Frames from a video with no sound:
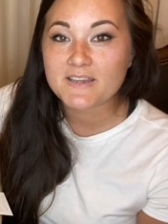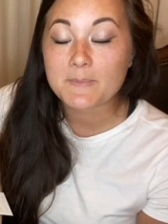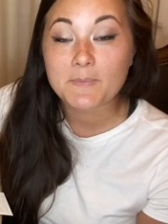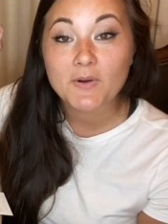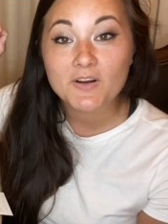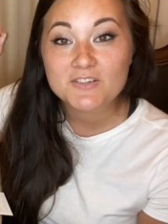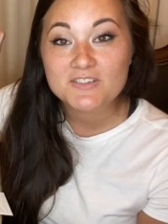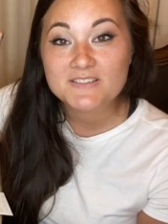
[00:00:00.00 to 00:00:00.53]
in
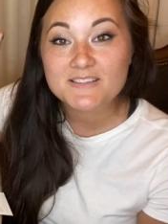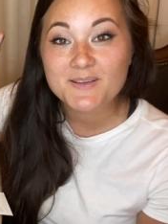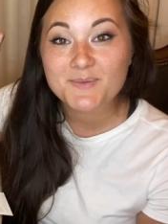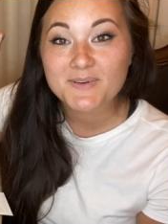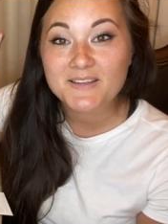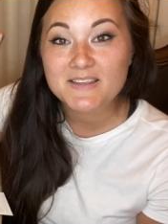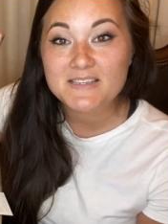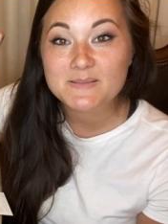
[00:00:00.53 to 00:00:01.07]
purchasing
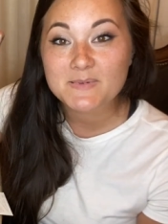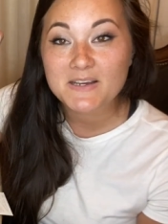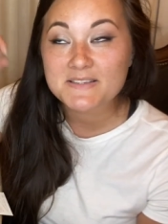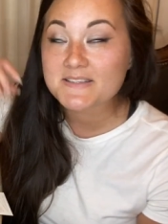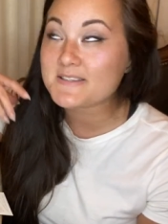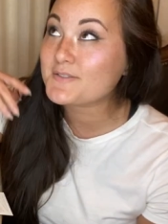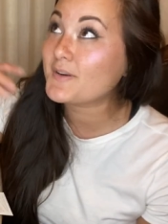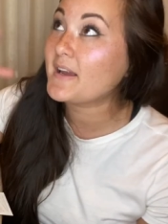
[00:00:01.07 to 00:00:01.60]
one of these
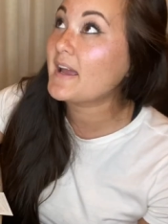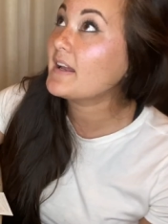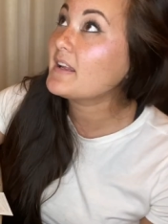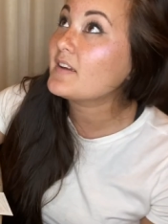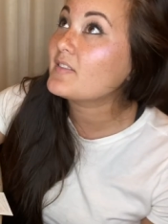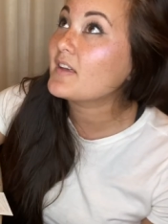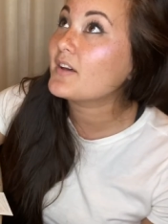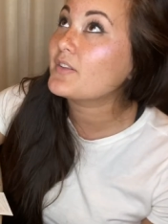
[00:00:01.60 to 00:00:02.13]
boxes or
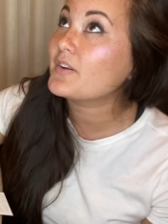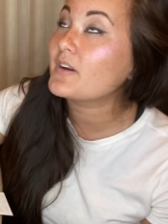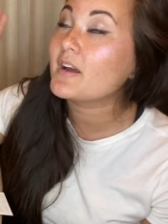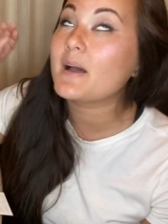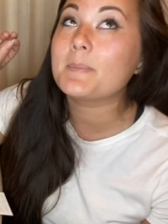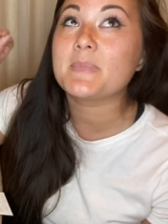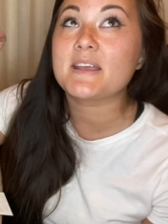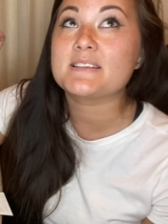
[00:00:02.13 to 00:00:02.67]
any of the other
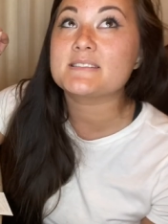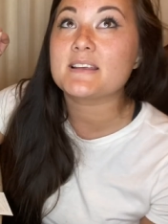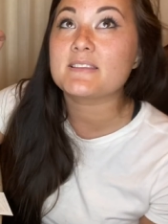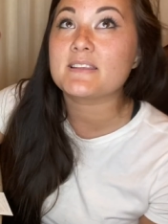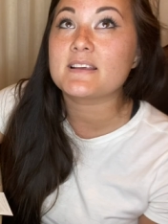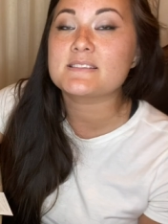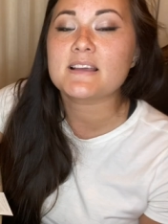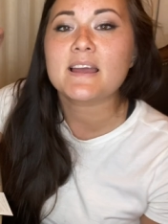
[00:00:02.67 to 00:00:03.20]
amazing
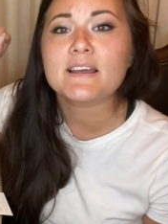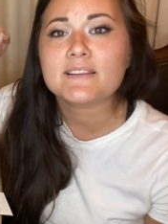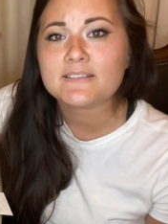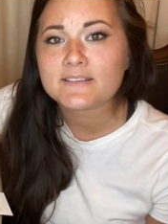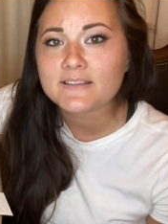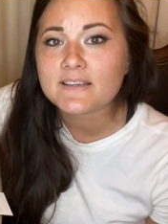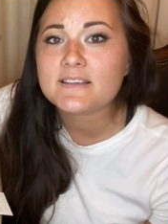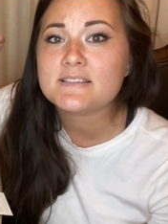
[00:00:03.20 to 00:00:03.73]
things, I at
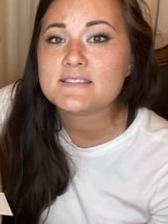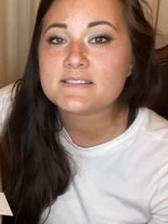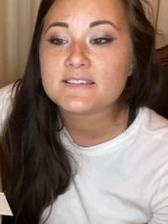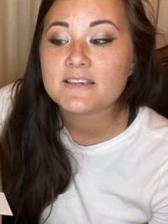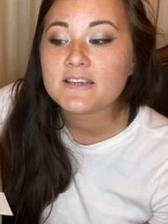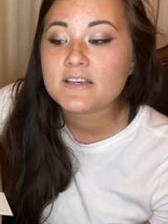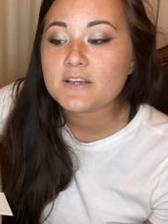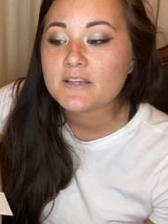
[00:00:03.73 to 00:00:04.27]
least
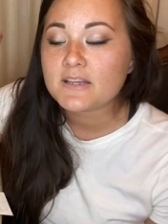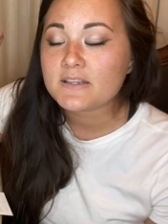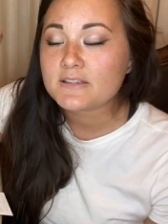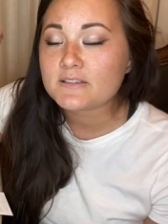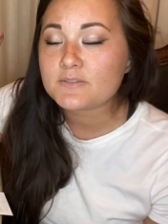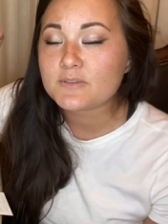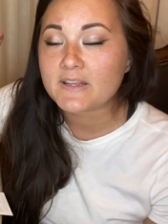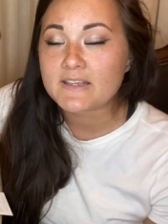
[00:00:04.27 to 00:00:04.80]

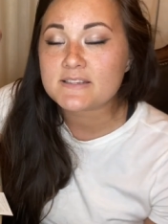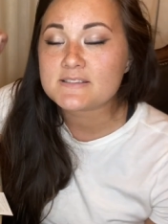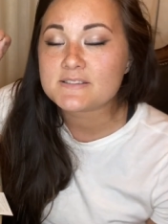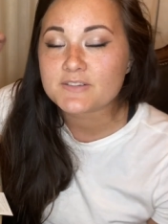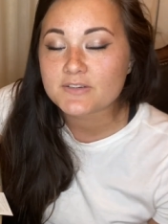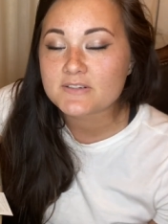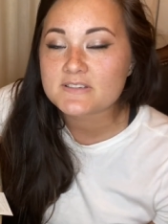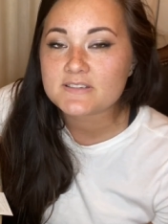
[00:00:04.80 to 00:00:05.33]
like
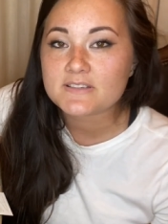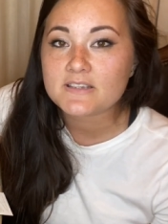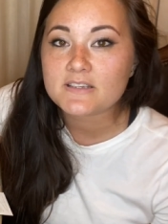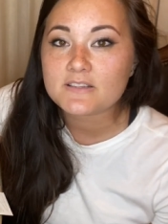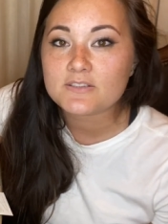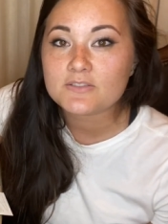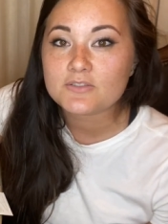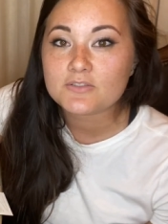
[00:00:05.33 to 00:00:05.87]

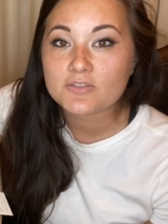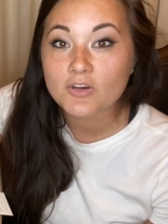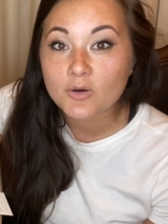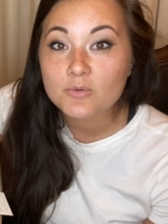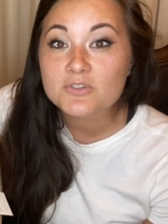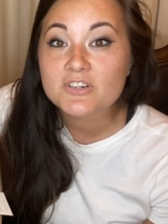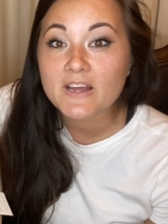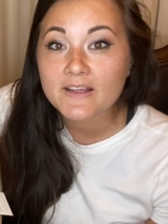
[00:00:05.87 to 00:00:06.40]
seriously
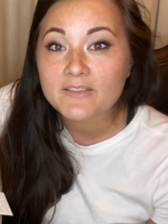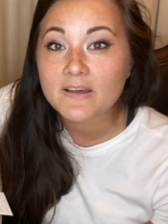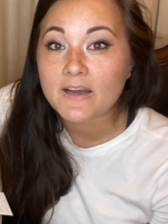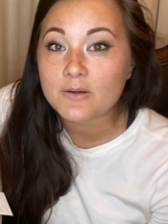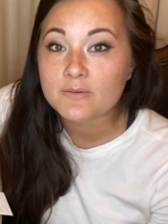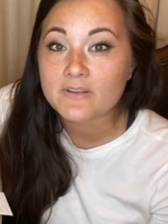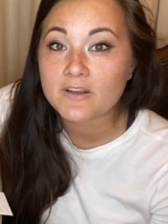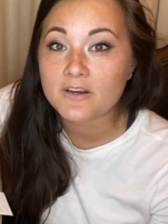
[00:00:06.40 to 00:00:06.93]
go check
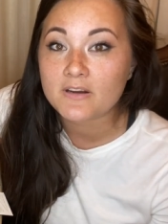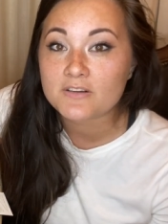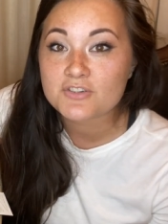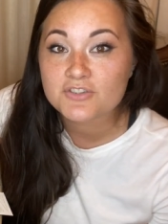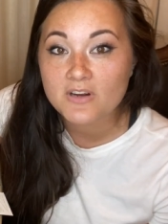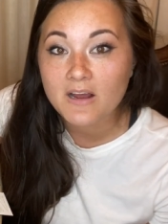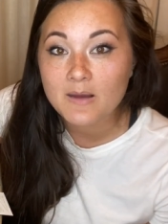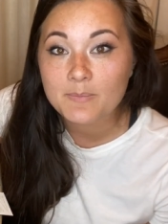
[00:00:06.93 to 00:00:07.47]
out their
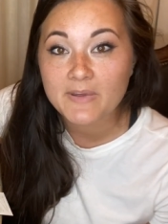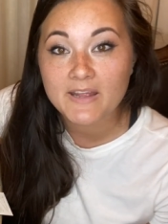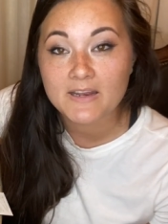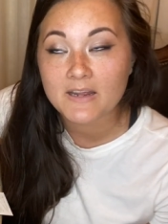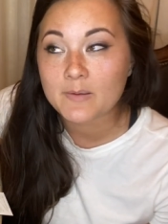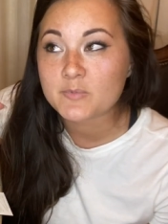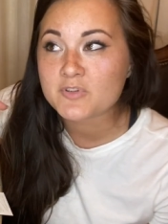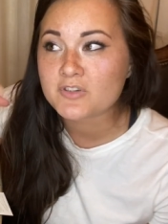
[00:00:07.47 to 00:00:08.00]
shop and
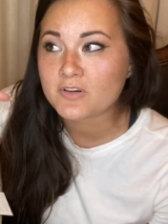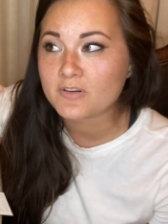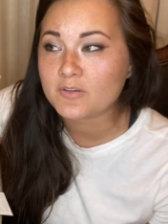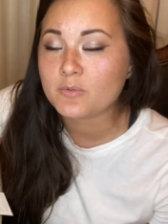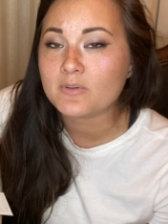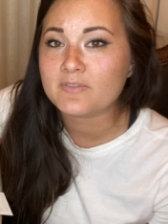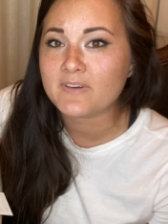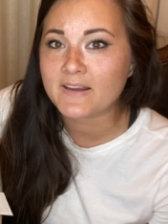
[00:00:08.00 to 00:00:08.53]
I'm sure you
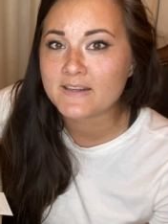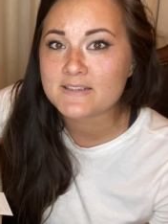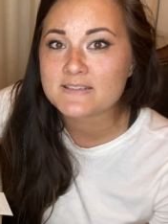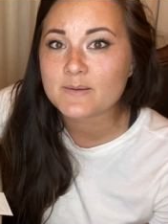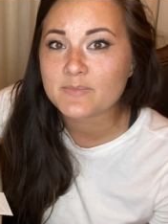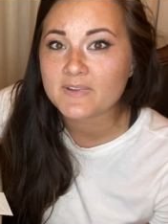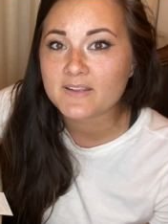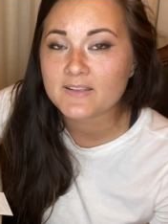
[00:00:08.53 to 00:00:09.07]
will find
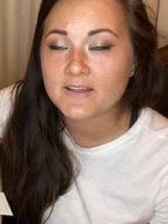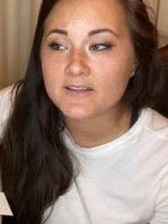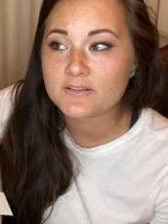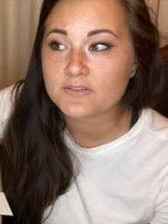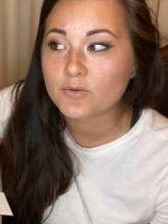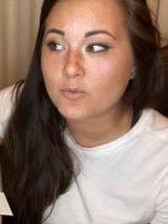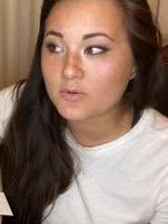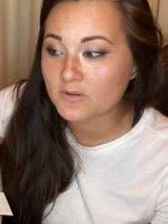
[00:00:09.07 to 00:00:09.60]
something that
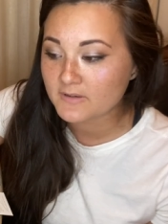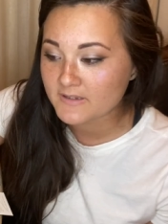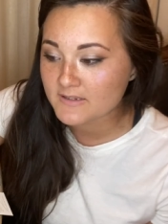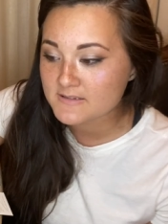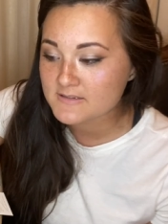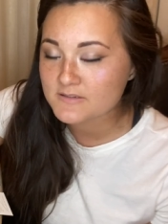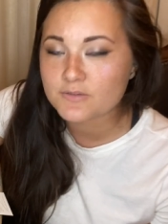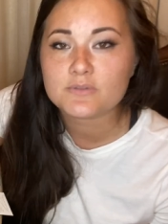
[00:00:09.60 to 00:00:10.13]
totally
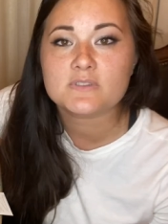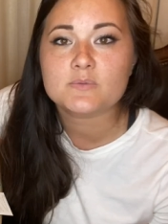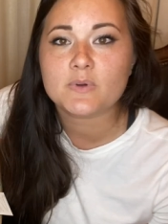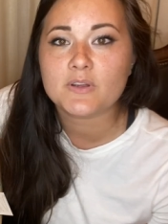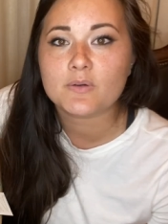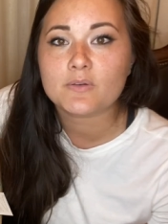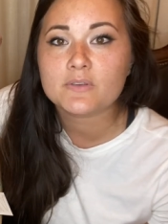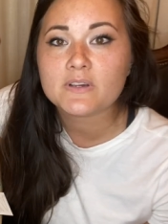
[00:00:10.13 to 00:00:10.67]
suits what
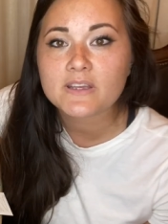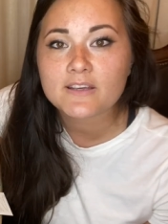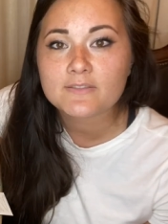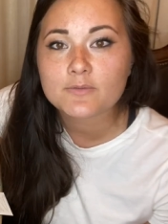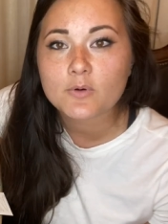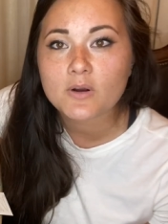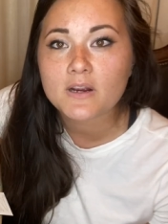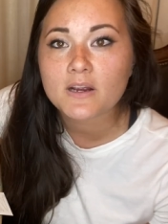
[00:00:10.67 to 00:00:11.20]
you're looking
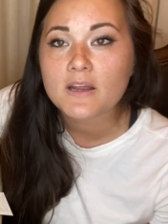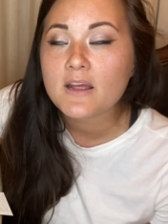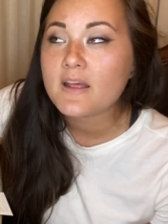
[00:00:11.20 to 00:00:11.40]
for.